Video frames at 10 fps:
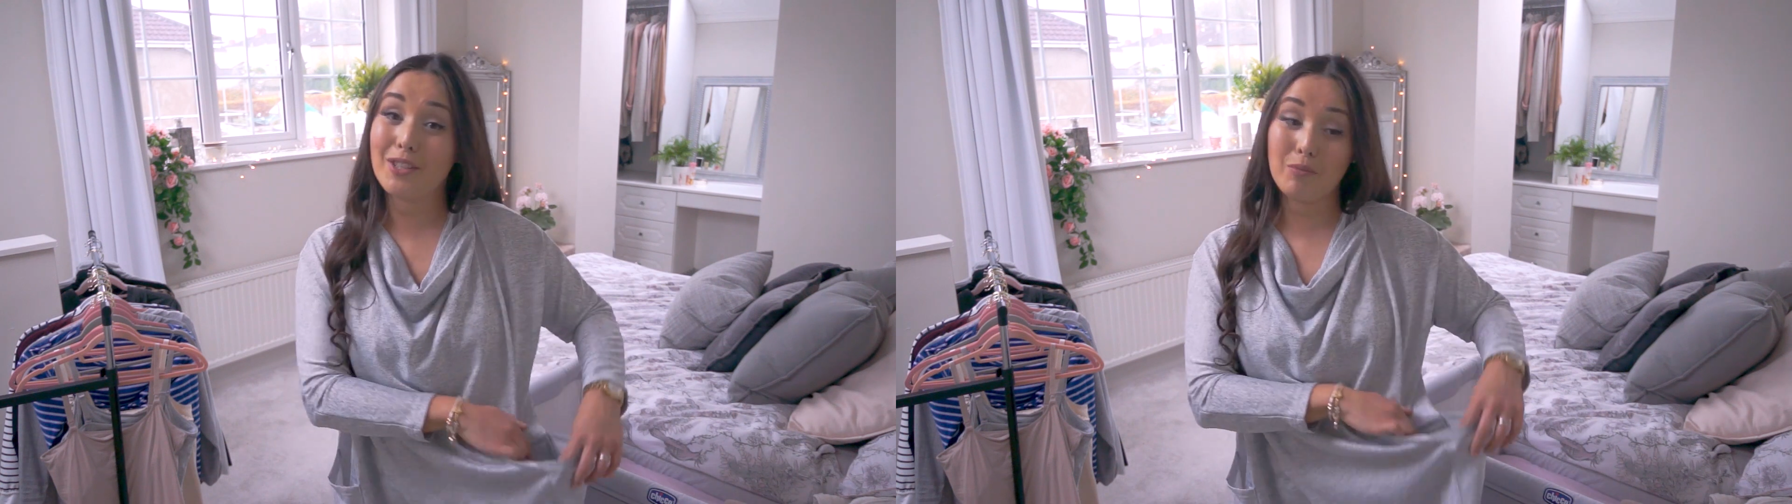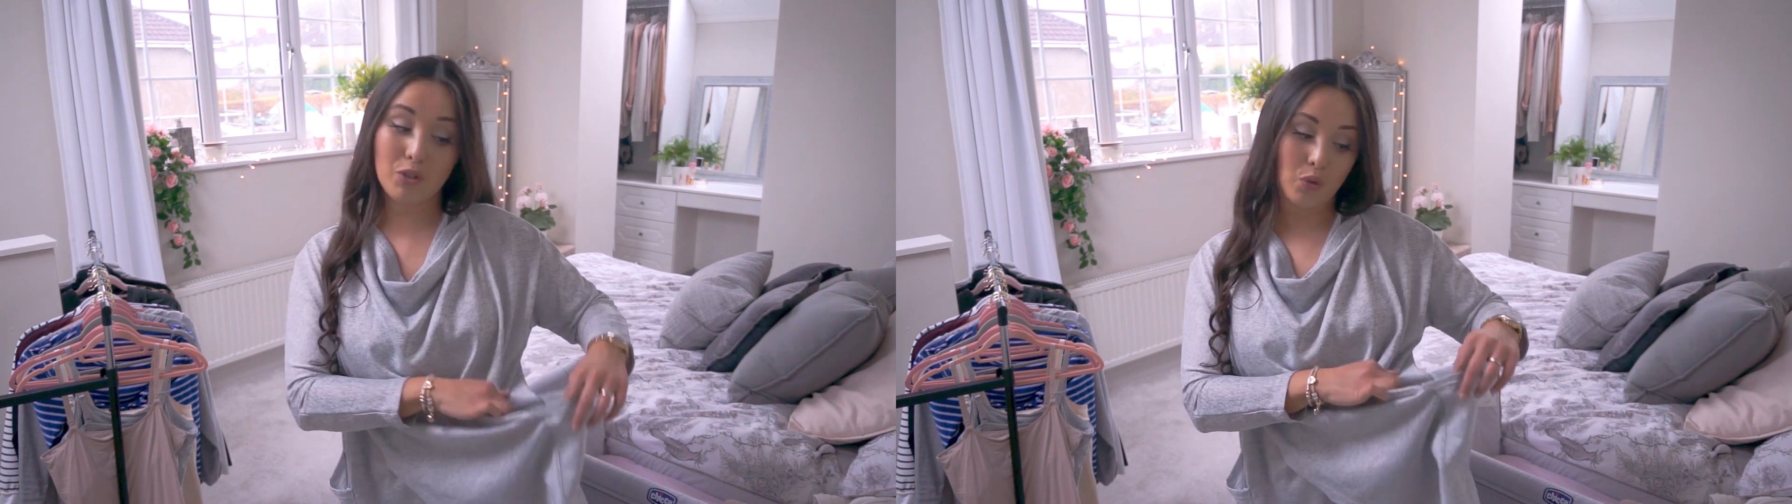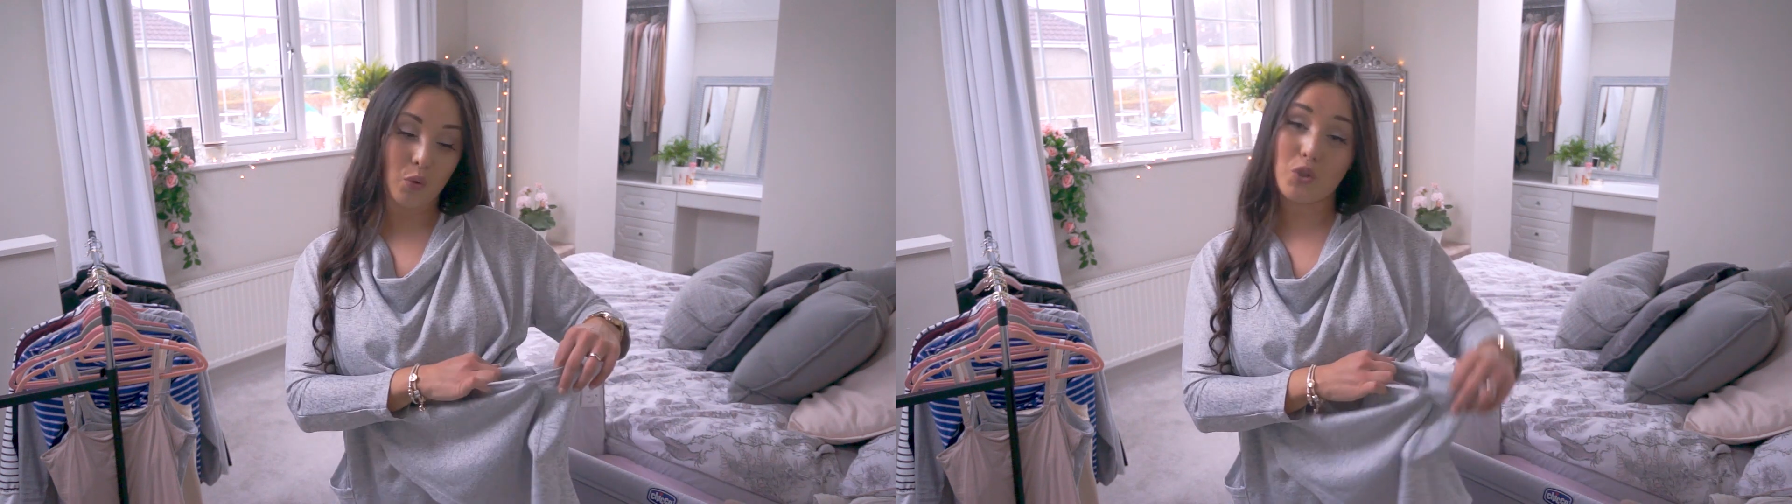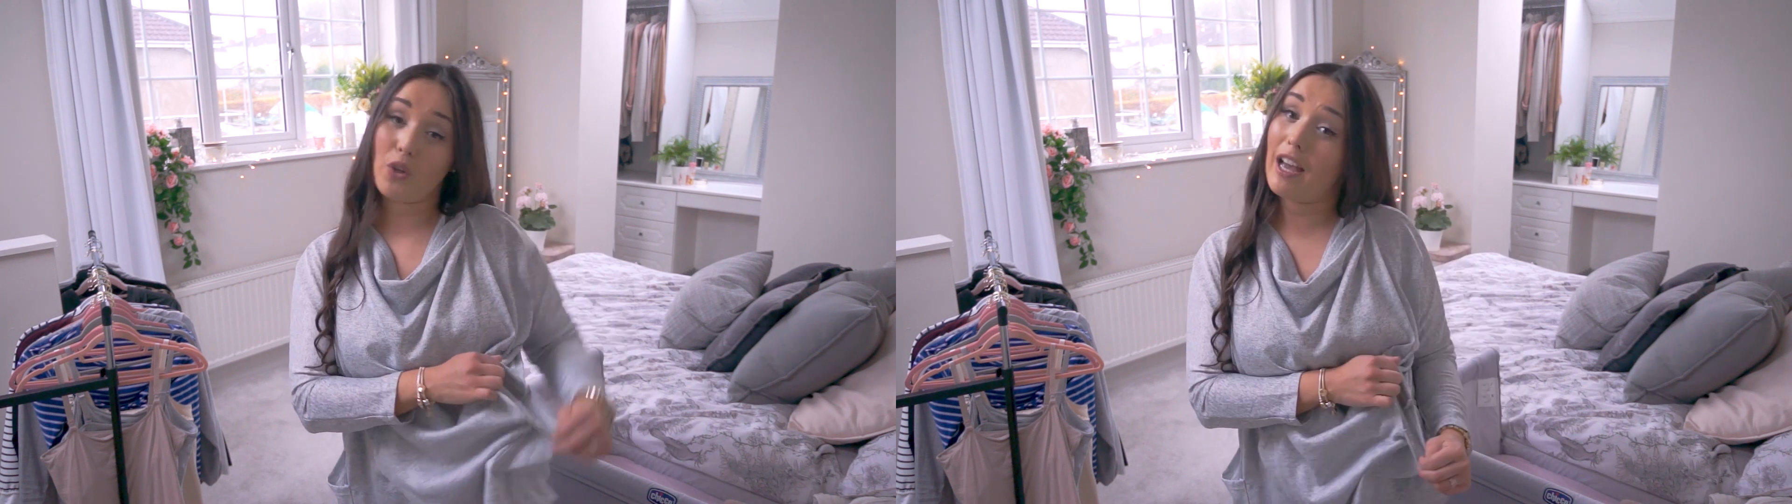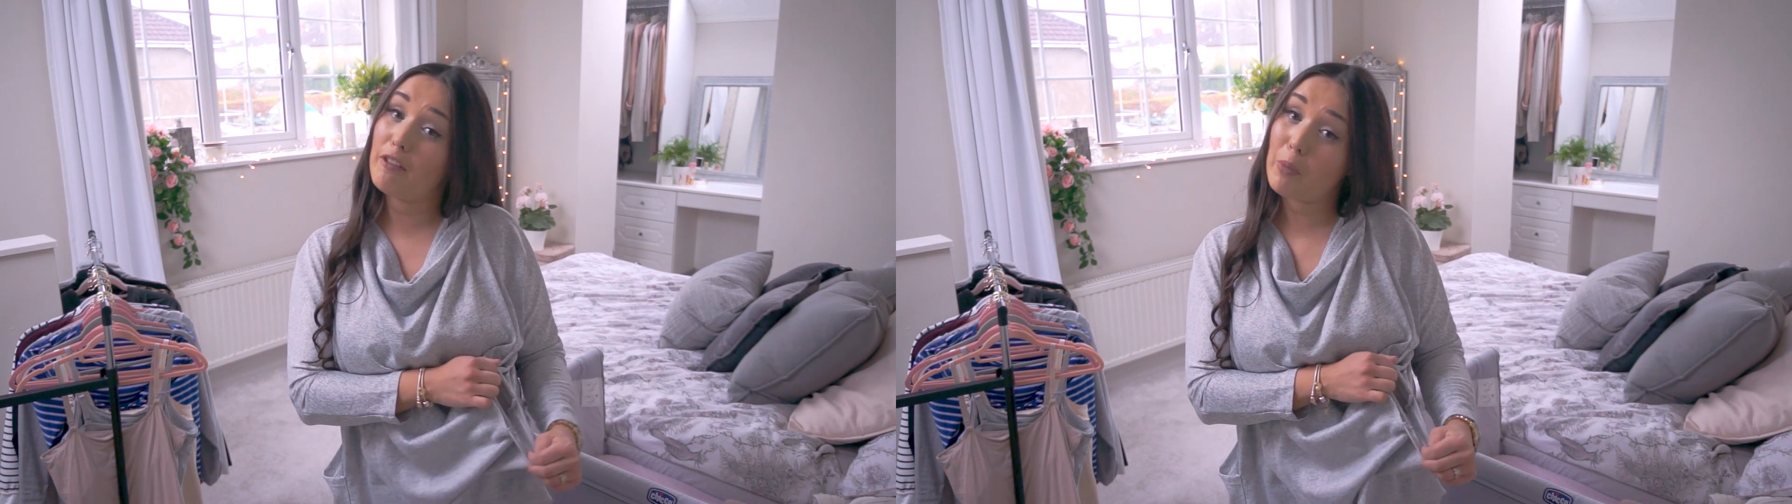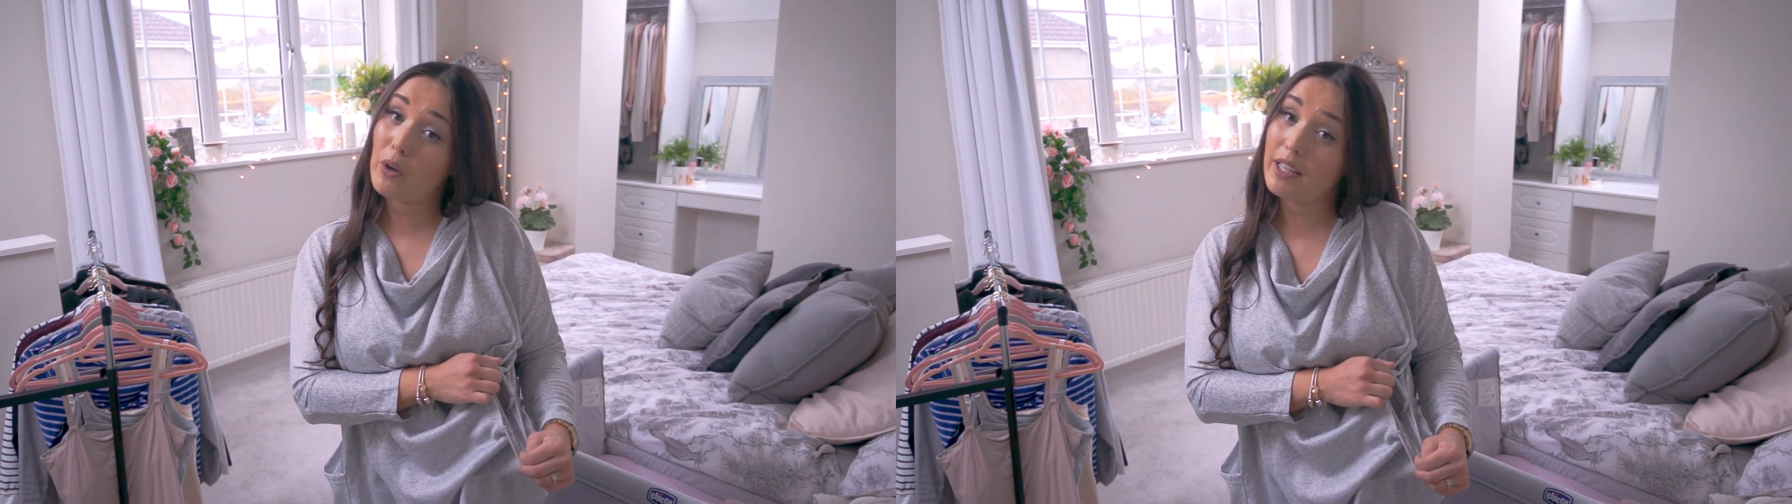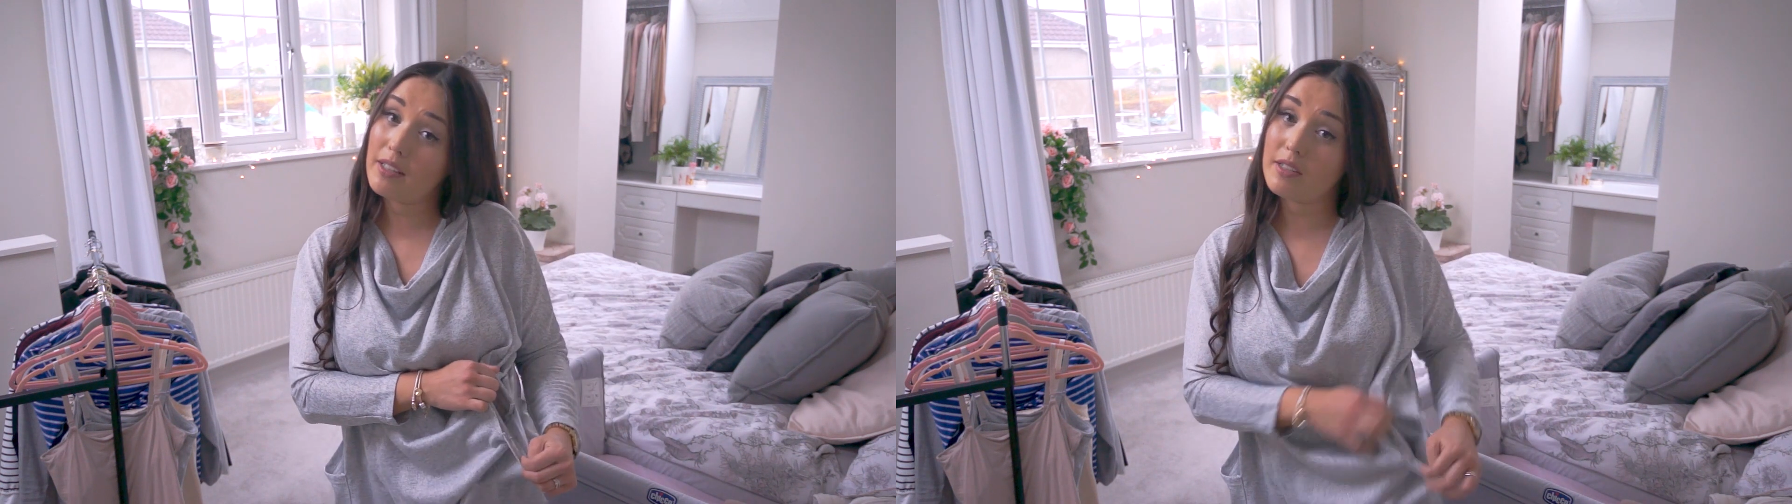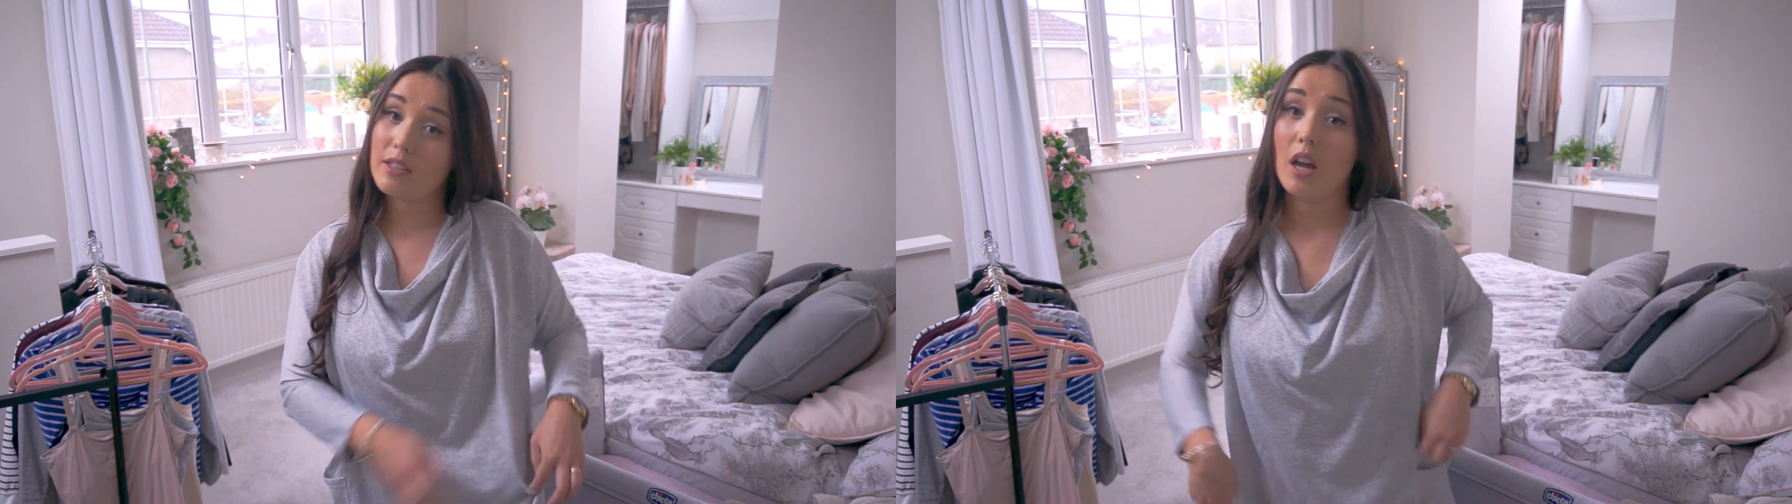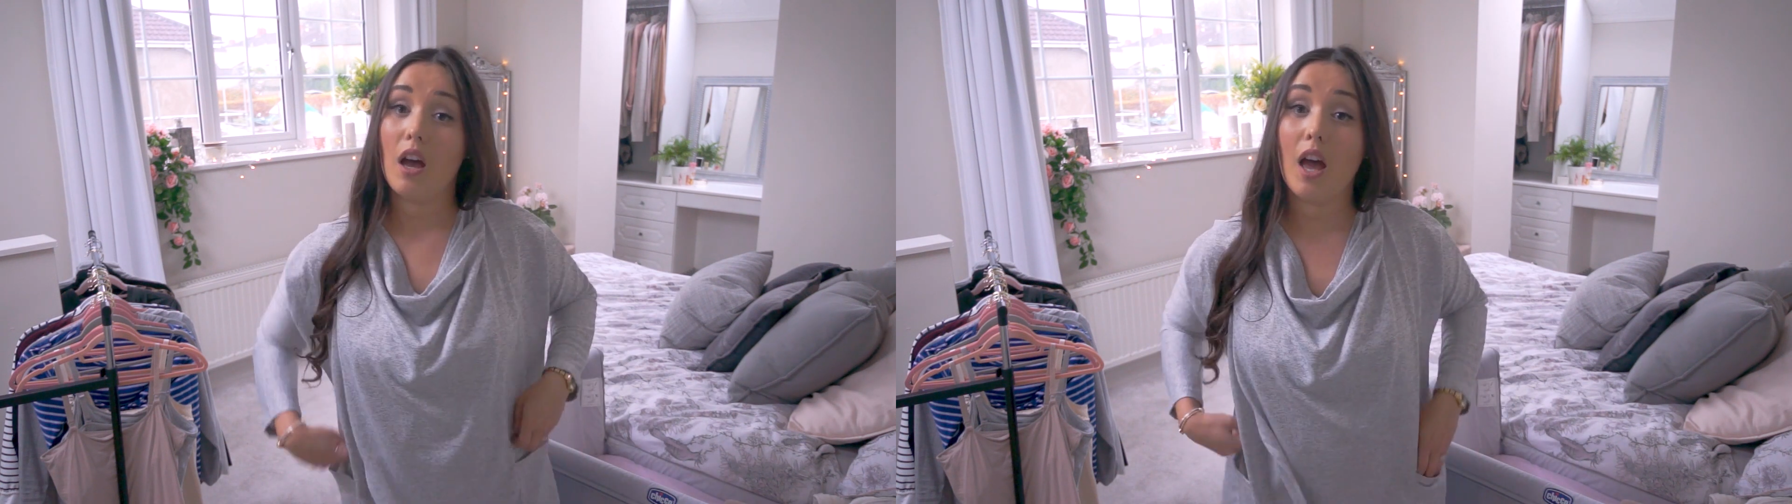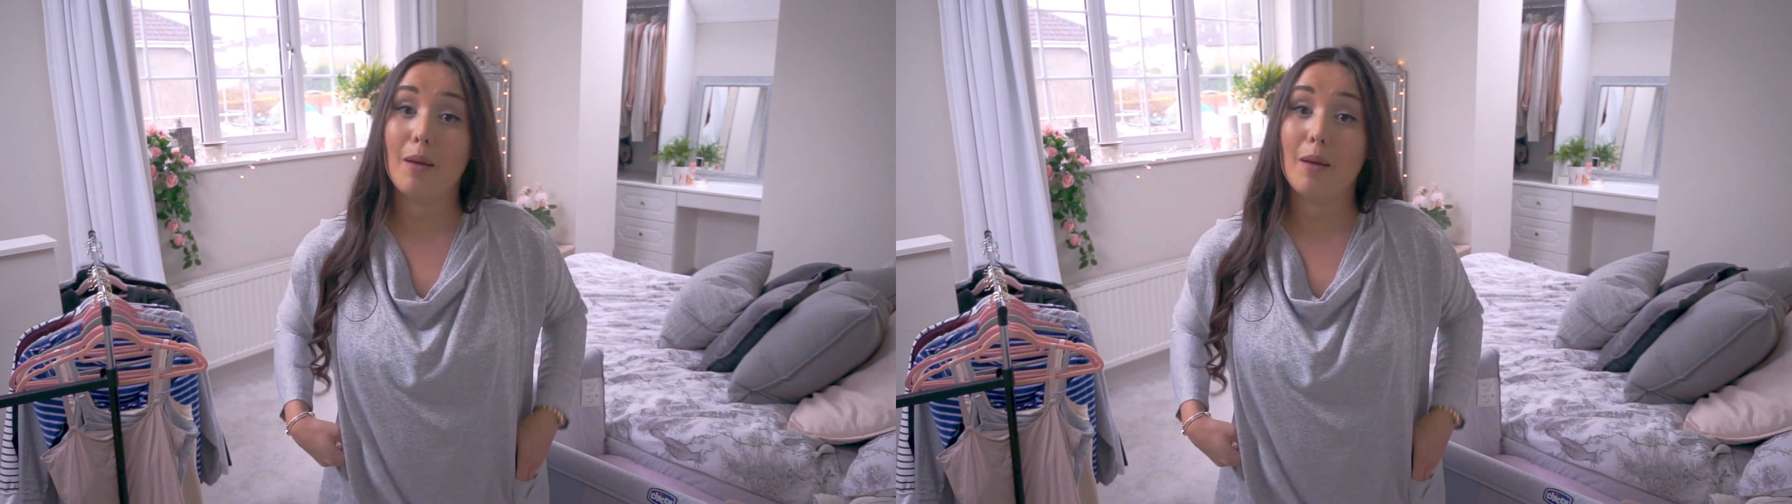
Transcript: item does also have pockets,